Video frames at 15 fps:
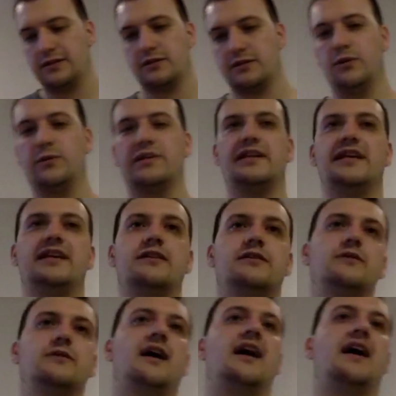You would need to
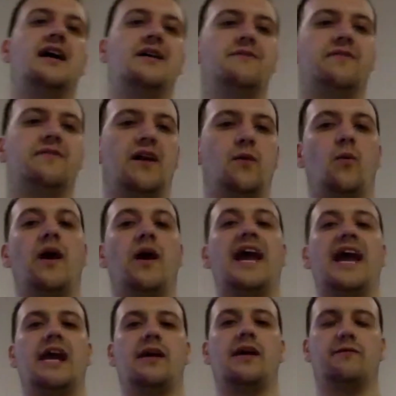have a
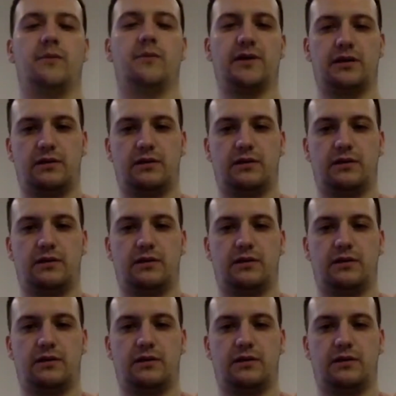way from